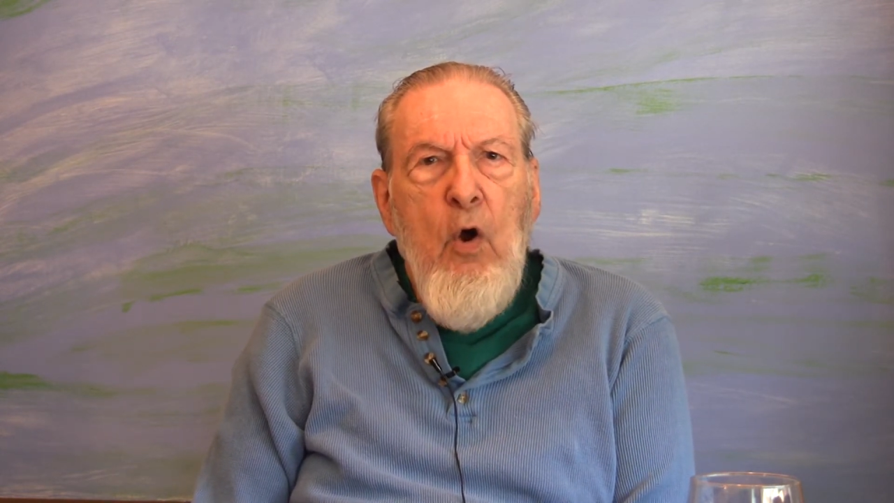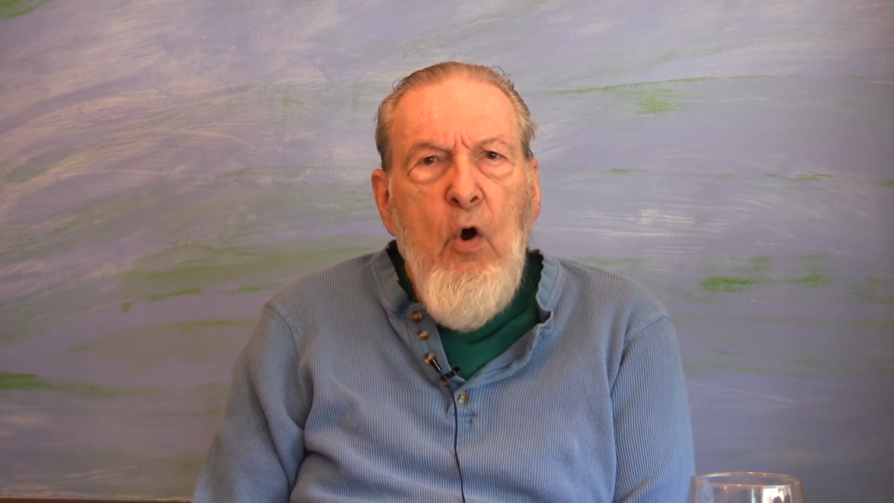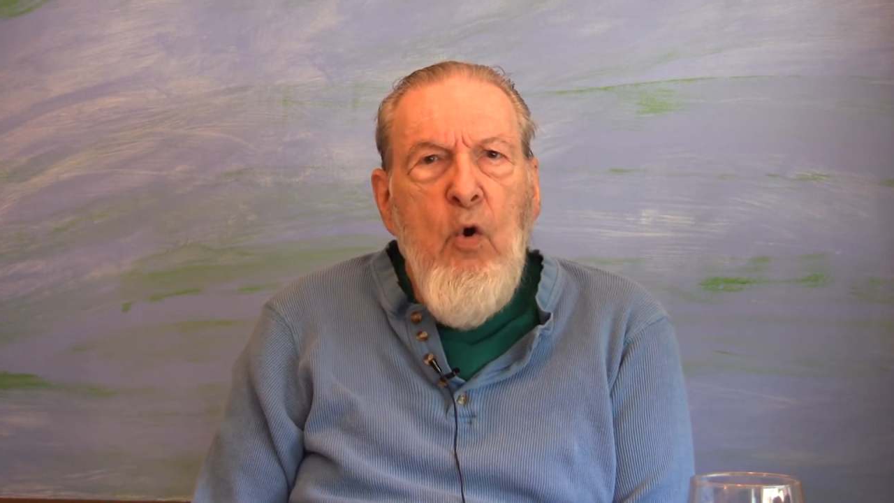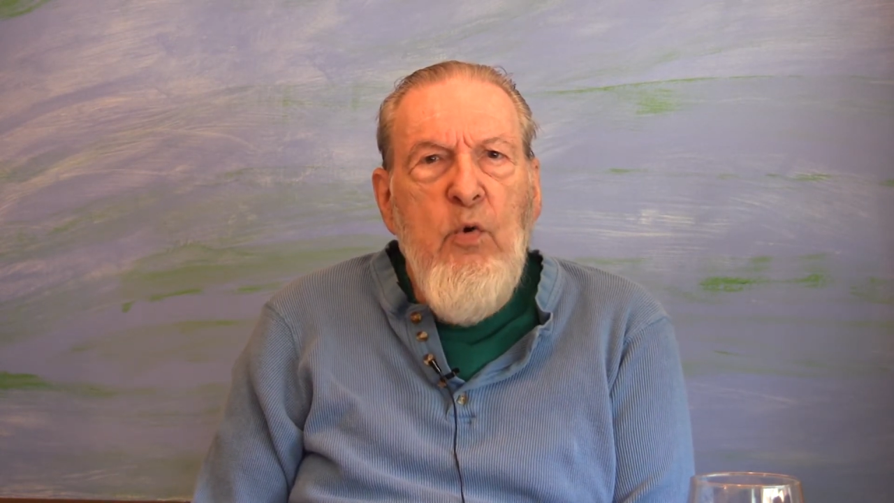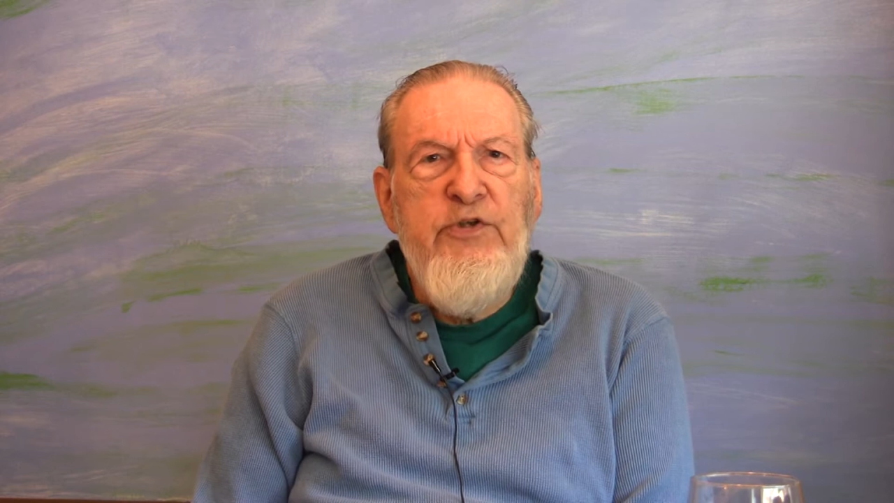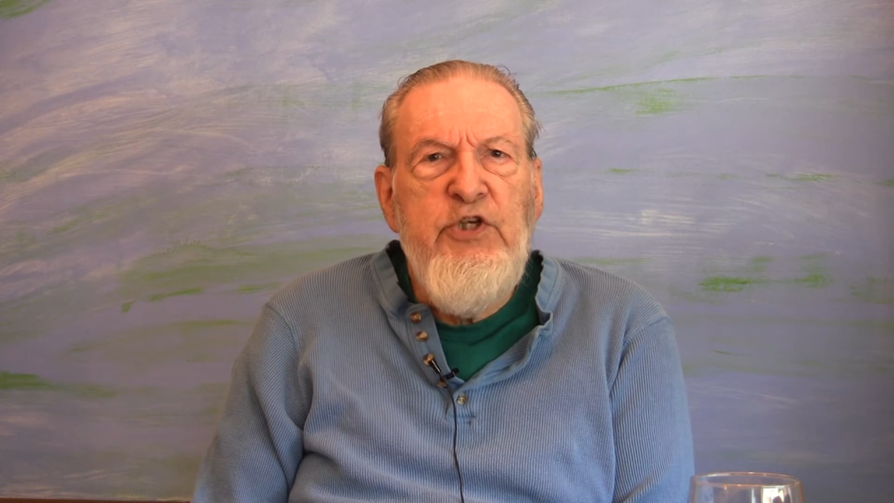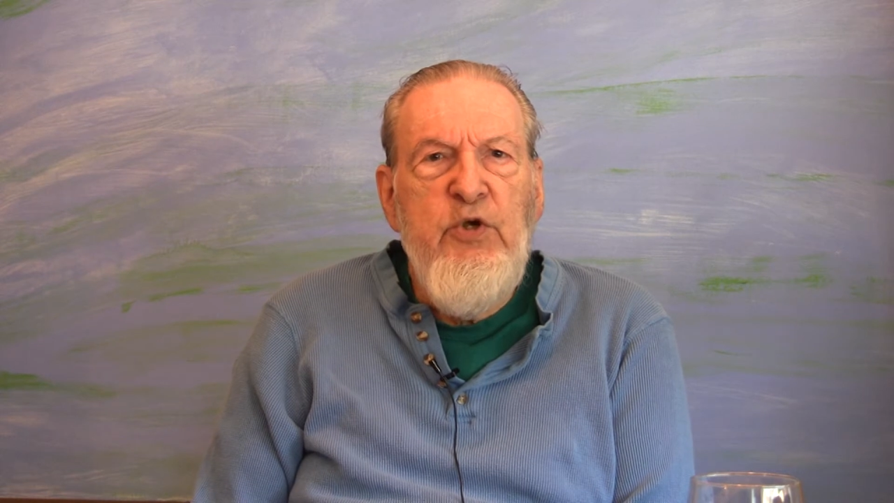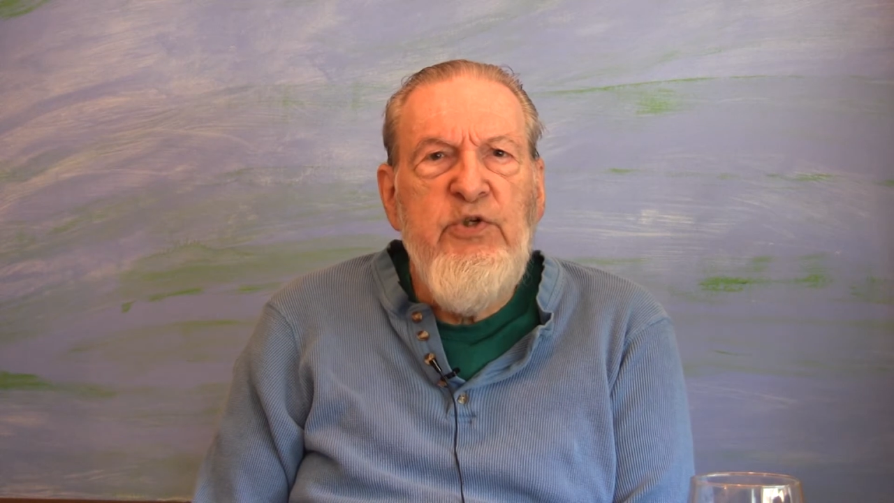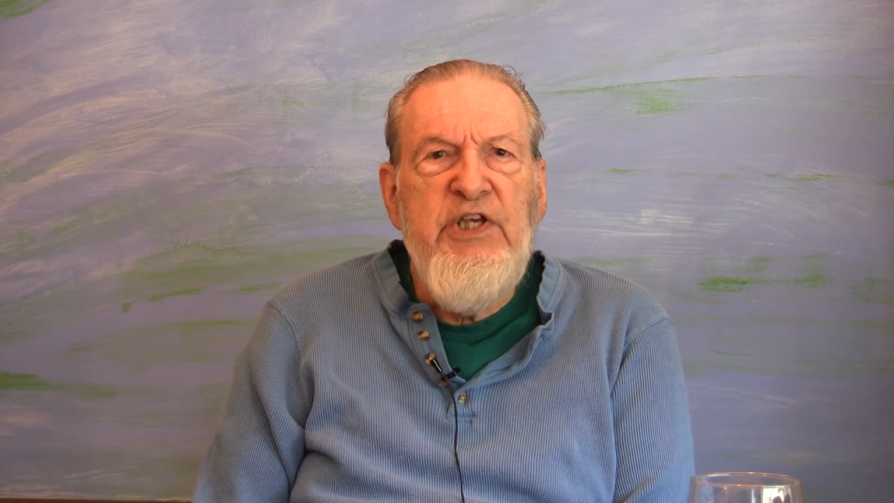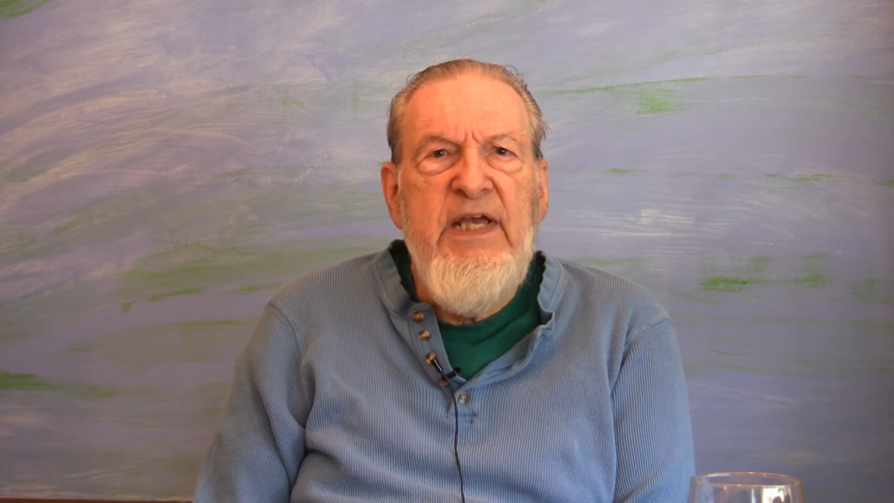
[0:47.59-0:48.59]
who was
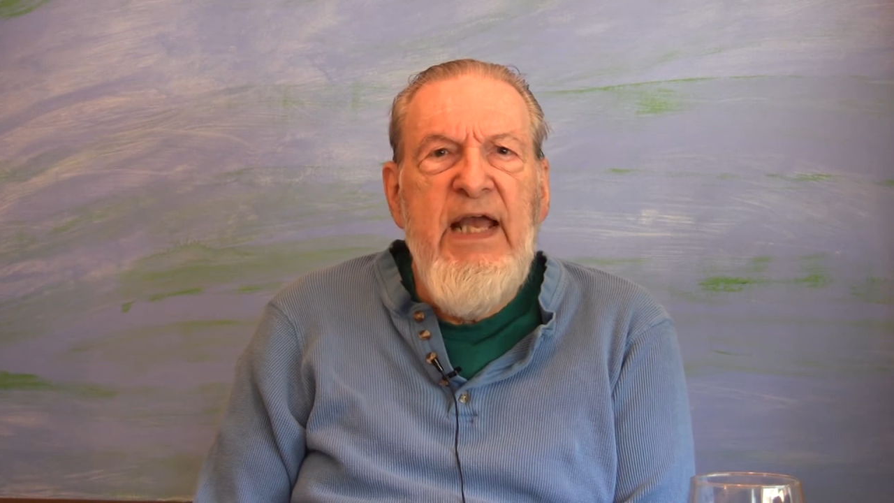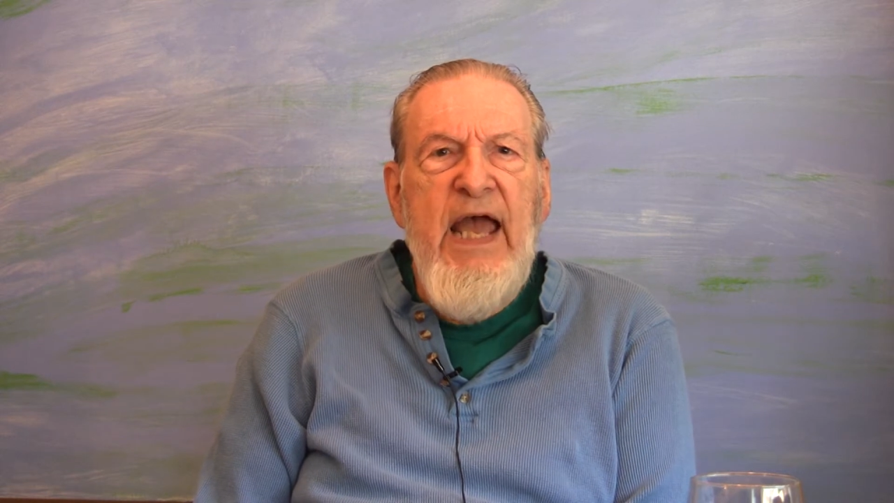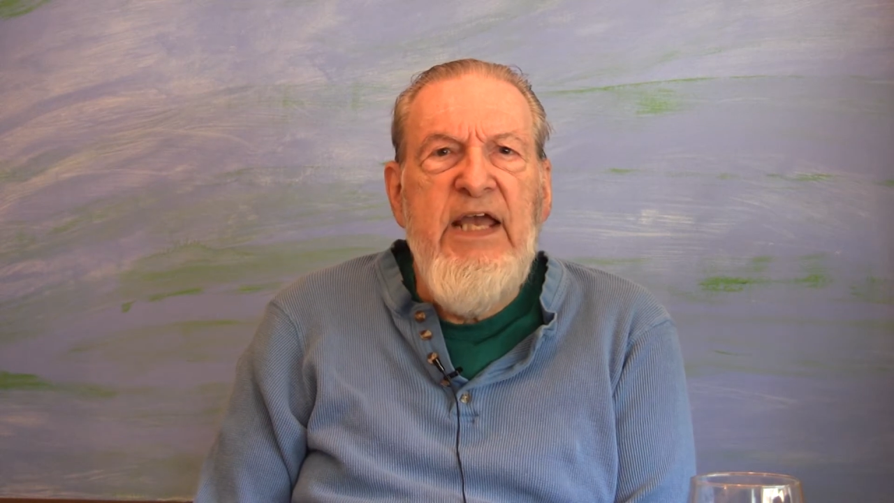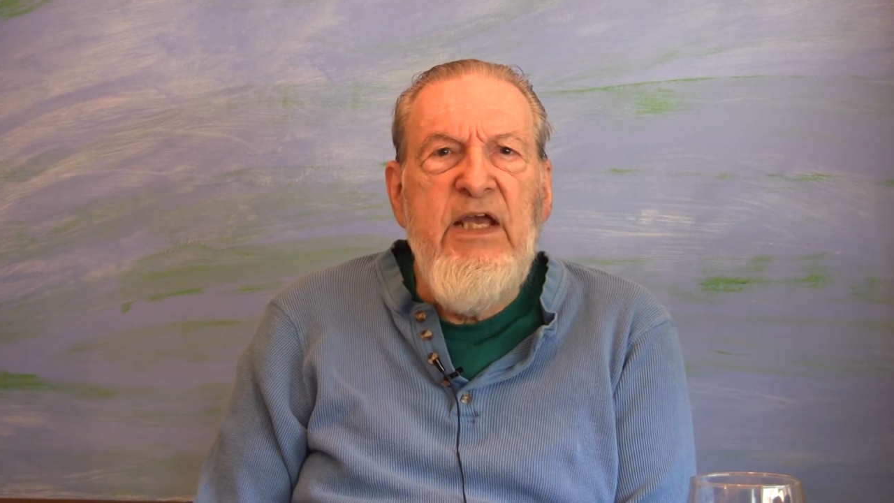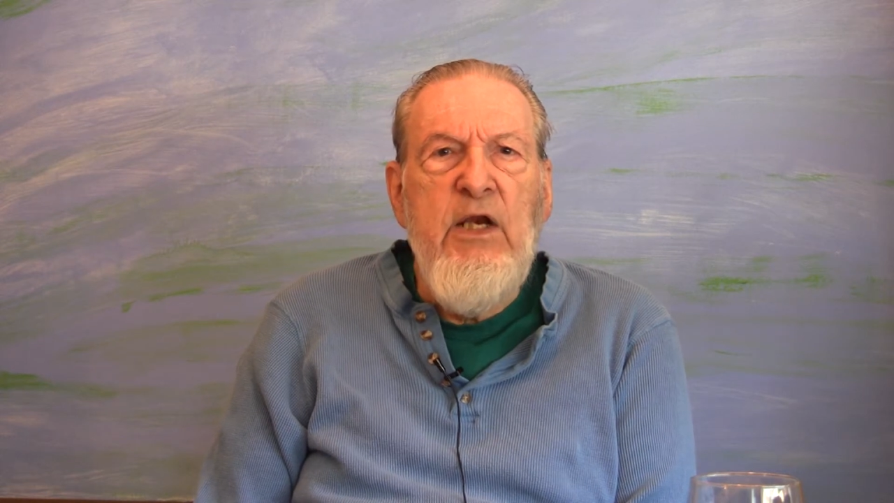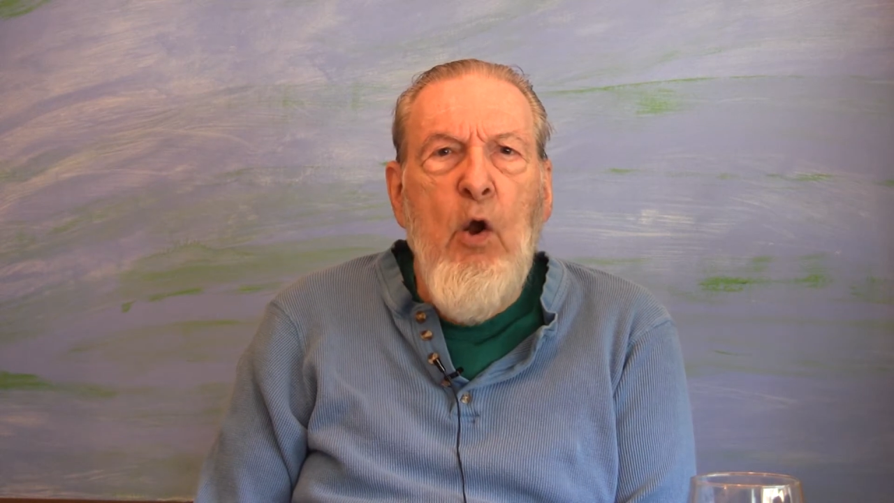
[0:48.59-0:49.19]
using an